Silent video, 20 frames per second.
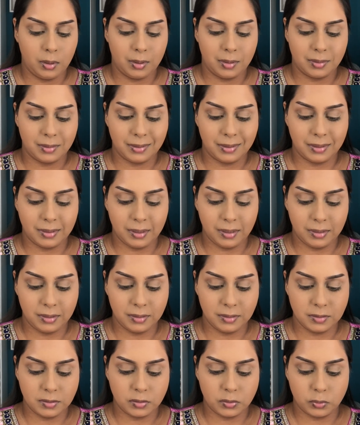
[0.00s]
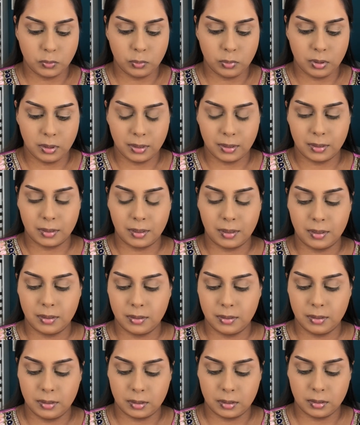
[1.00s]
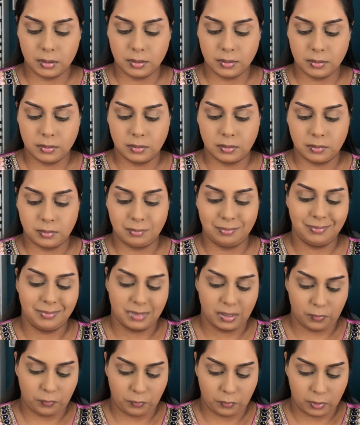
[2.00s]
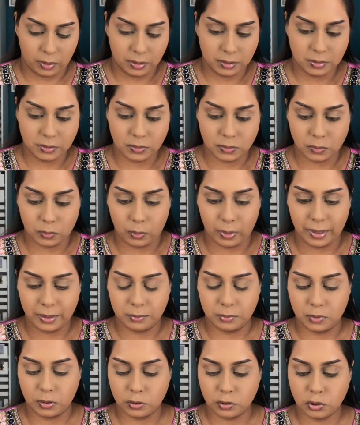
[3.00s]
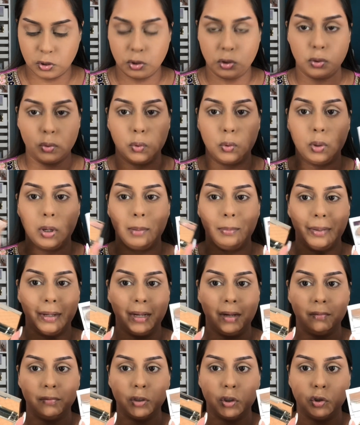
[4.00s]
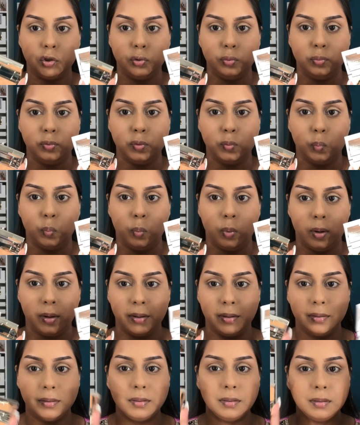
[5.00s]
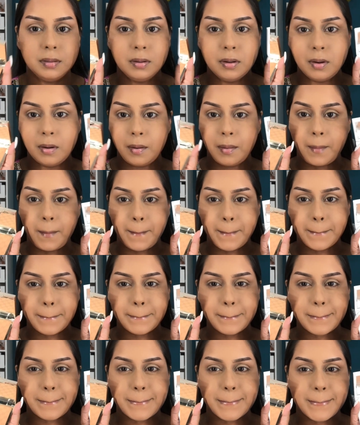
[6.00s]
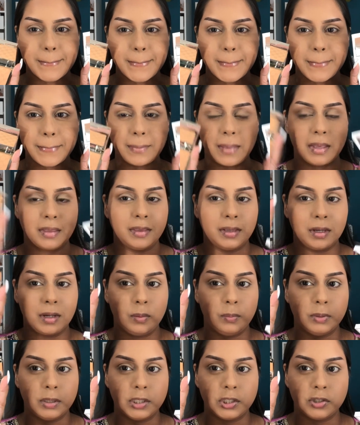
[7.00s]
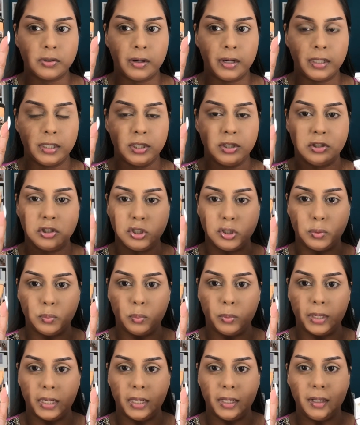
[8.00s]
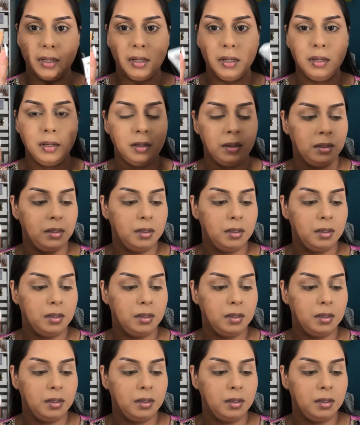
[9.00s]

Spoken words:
The colors do look a little different, so I'm not sure. I may have to choose one. I think I want to try the Jouer.